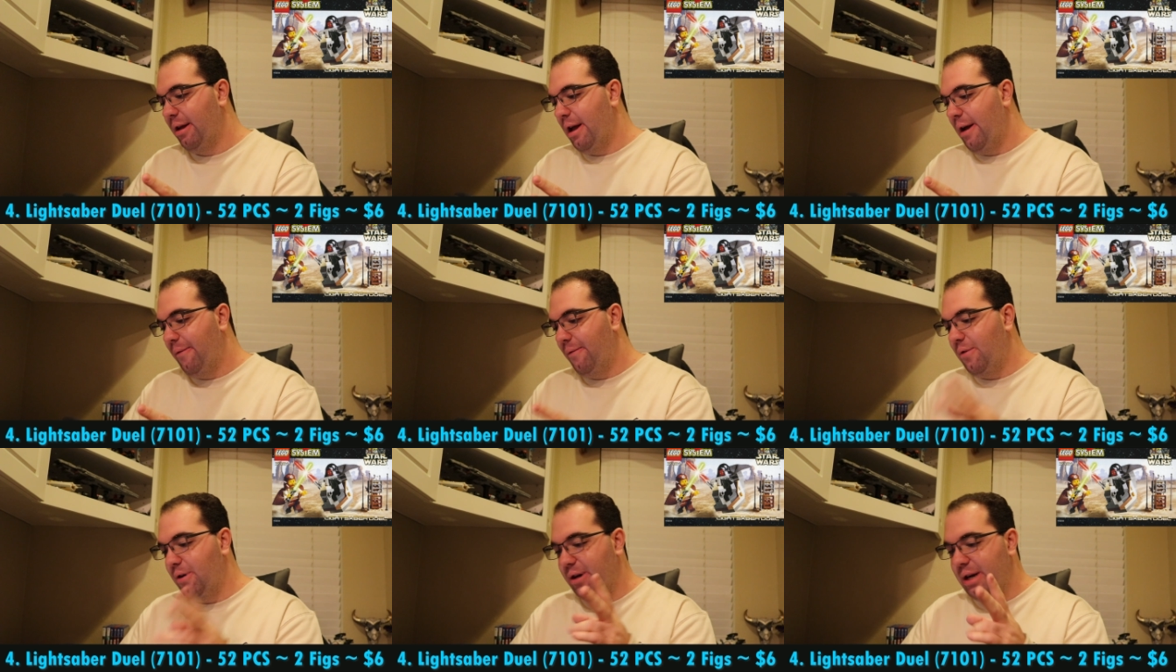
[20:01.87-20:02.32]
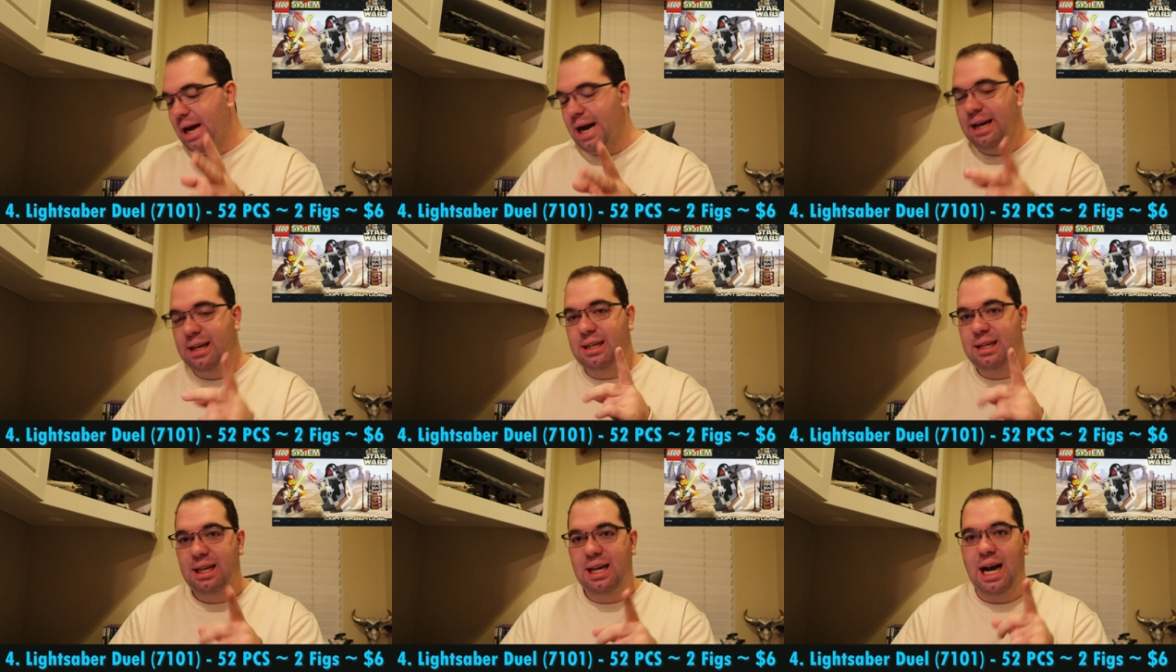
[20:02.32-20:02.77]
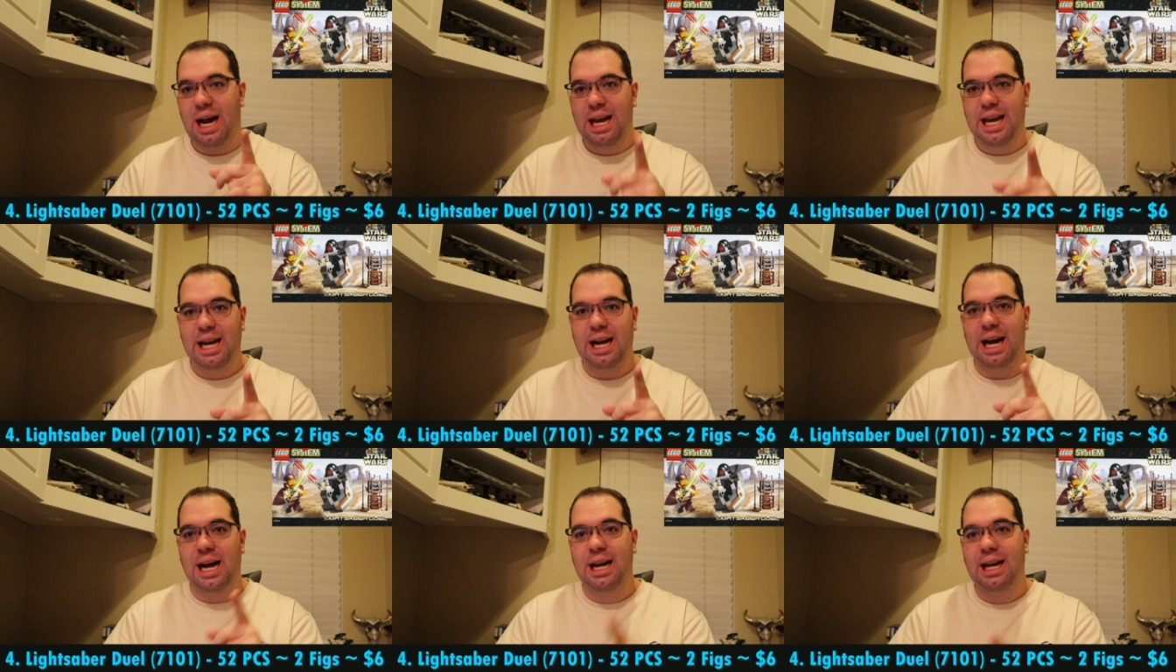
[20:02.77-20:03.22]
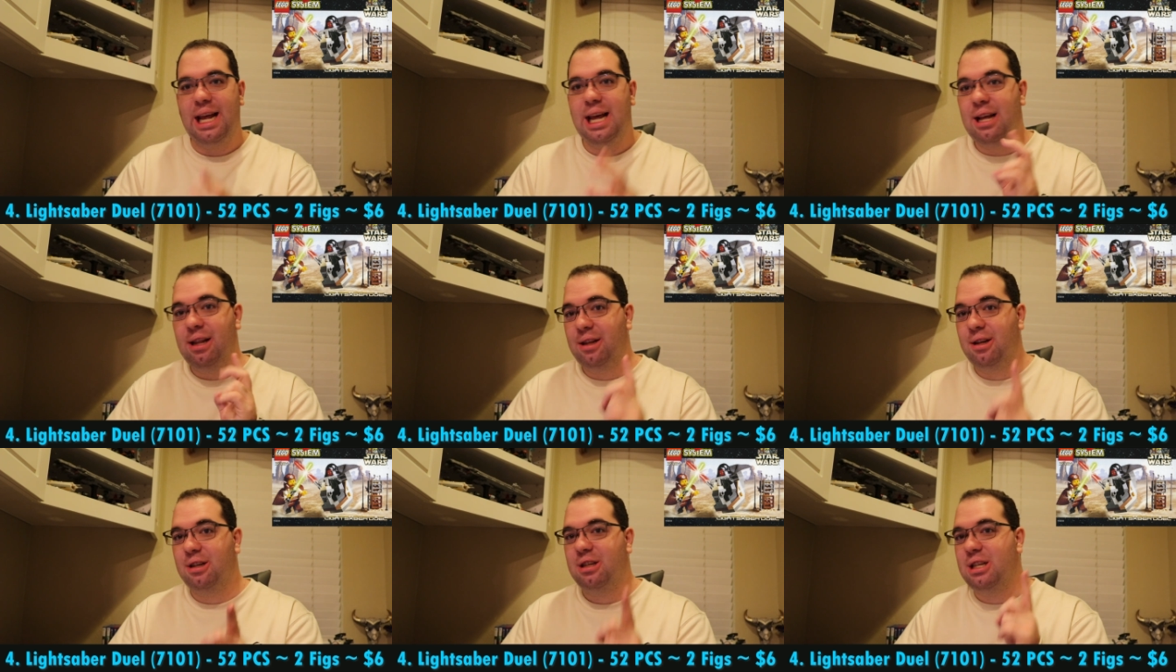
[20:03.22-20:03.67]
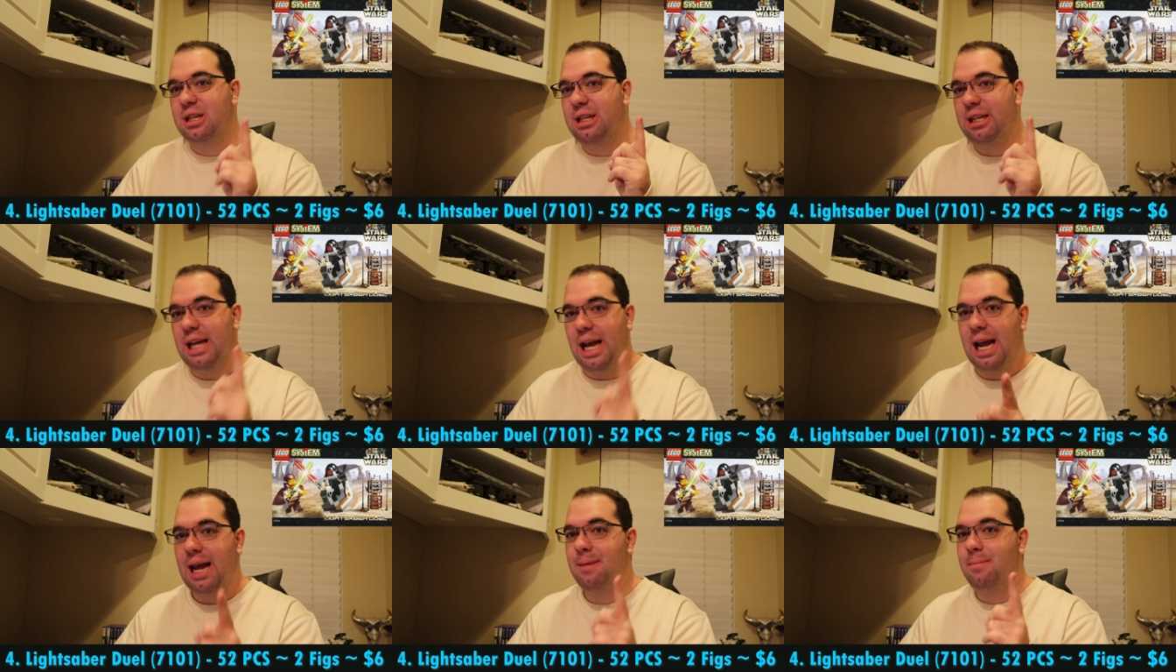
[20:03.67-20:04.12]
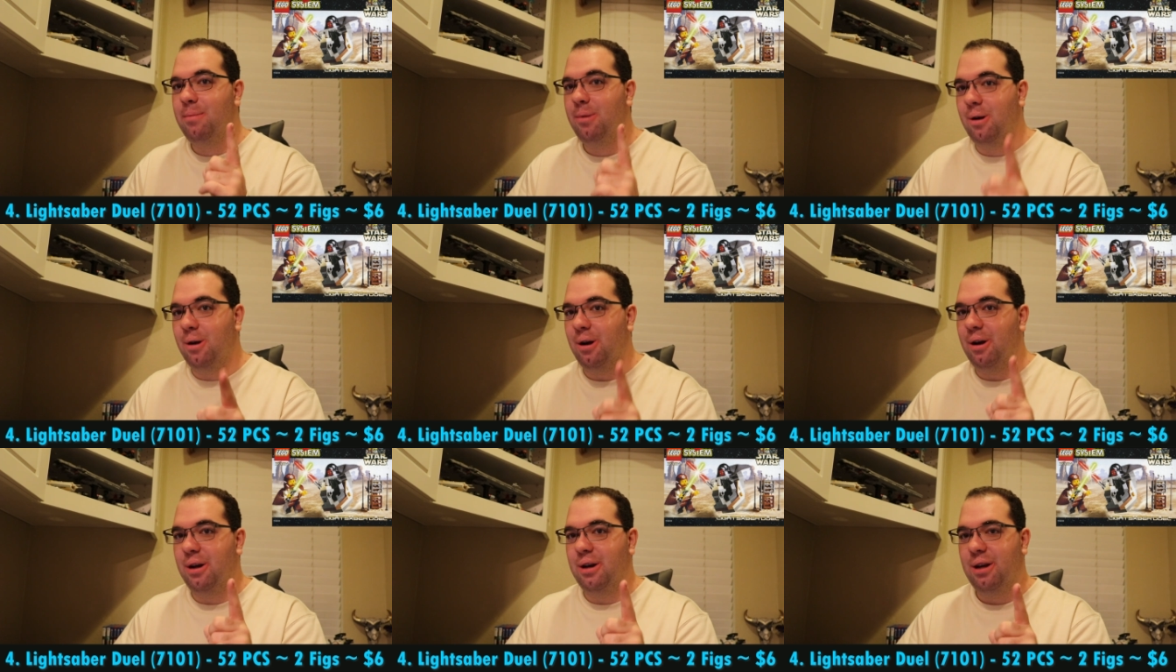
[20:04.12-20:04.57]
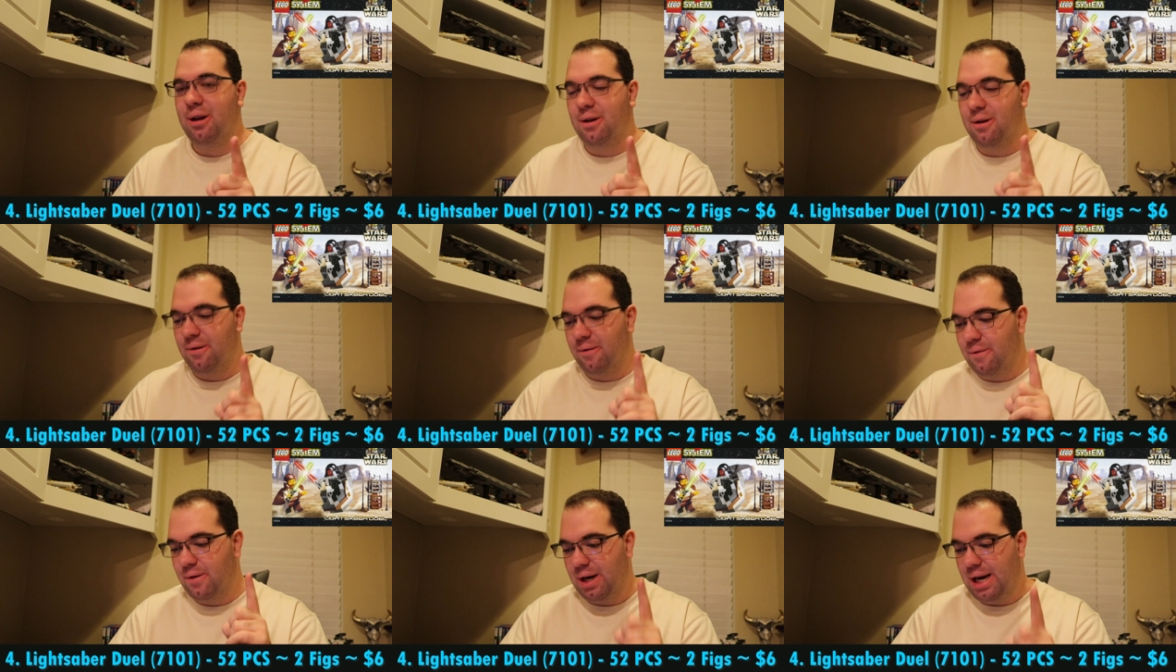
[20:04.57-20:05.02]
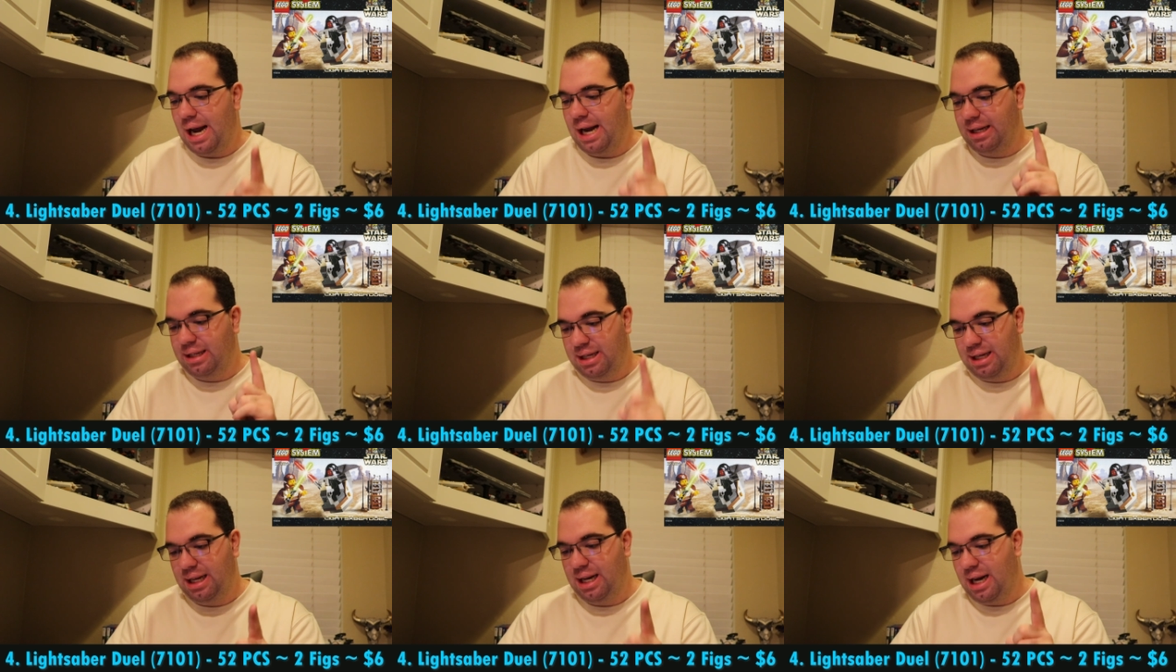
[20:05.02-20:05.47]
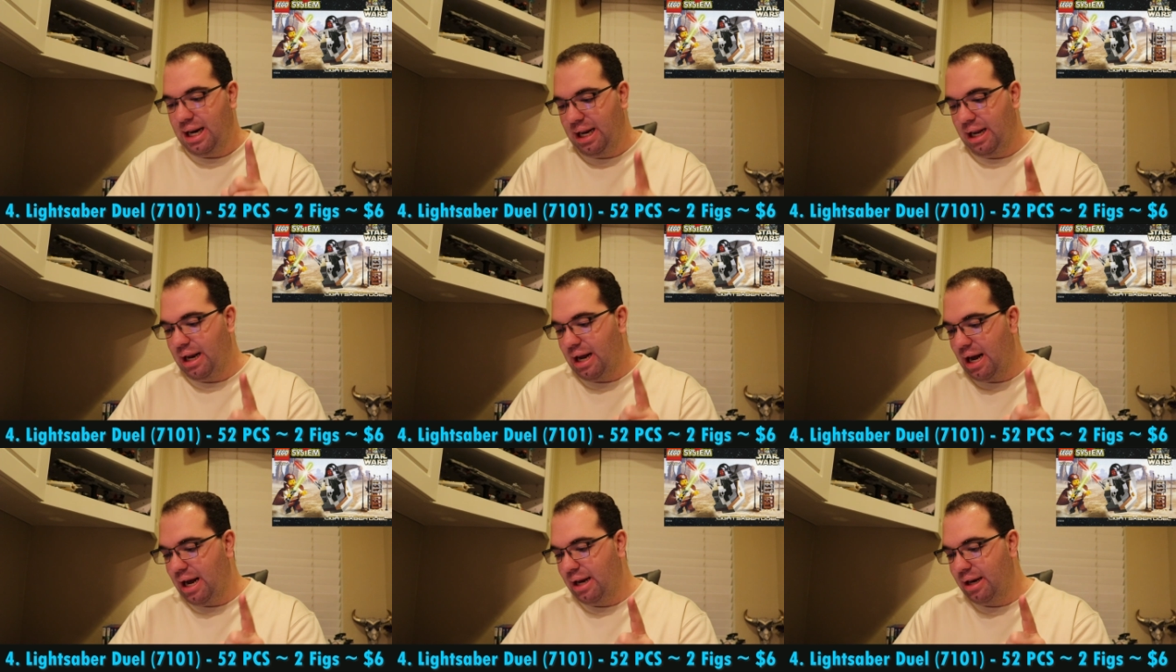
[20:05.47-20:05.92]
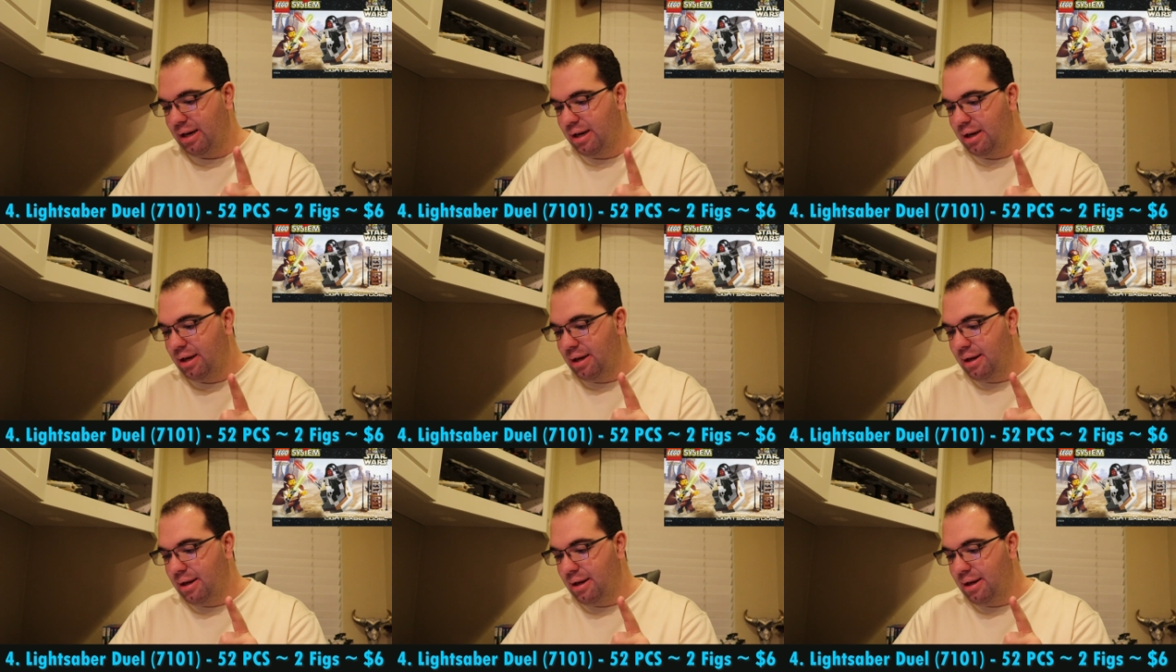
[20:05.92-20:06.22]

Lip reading: For 1999, it looks damn good for 1999.